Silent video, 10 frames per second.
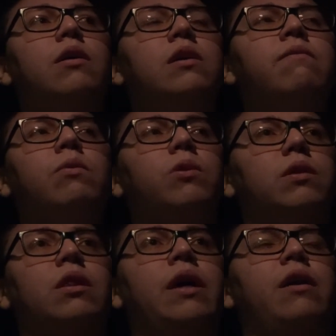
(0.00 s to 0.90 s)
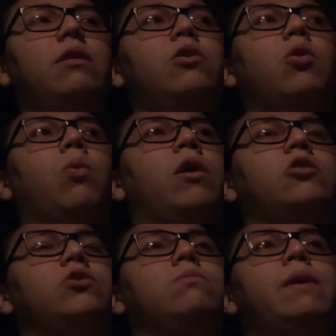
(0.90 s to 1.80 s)
even with little
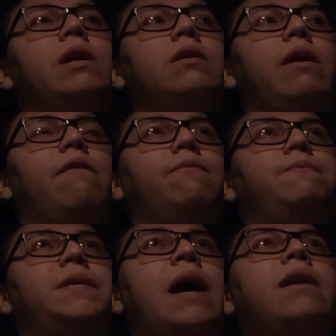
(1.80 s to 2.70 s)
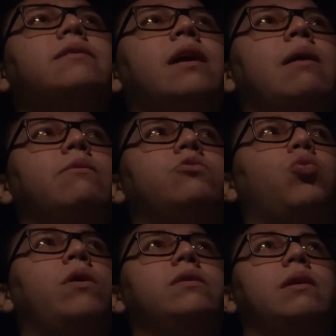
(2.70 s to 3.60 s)
work, she's making like 10 times,
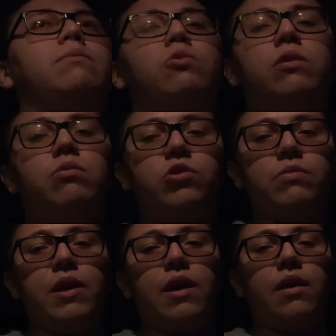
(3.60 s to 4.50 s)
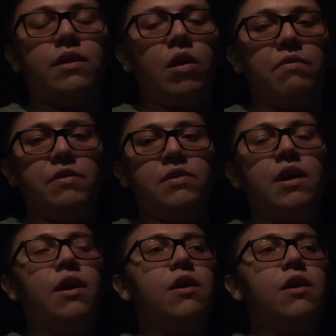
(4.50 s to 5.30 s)
20 times more than what she's making at that office.